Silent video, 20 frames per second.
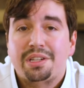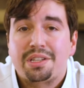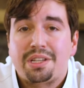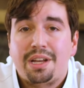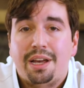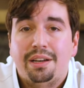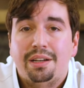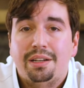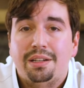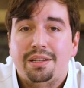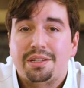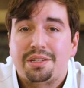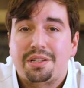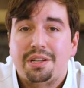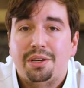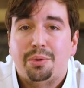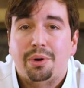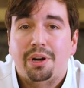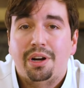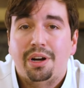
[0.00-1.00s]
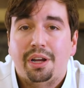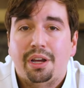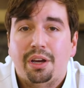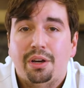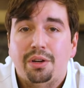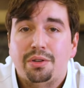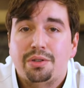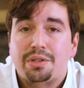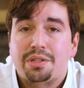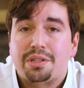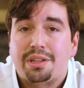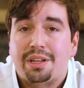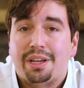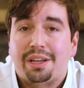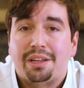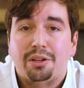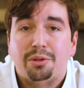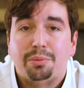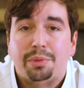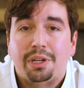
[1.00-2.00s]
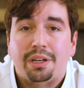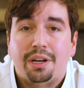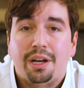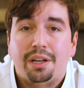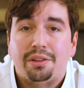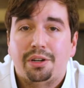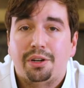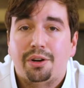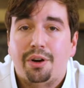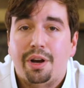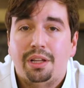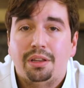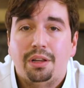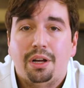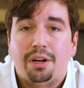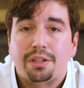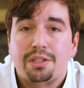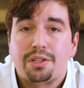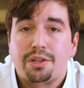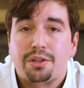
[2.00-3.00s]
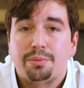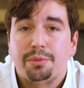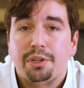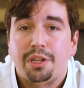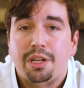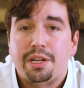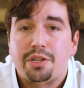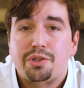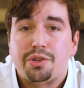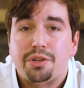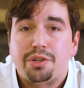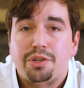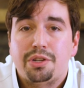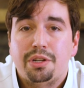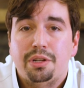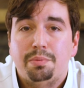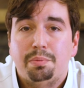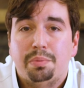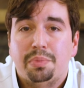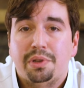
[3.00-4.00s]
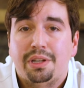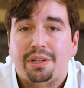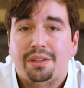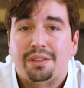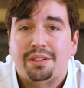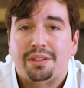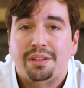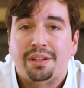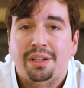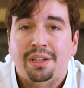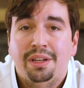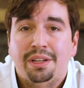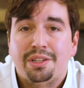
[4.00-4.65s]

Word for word: excited to see where it goes. Think it'll be another great long-term relationship and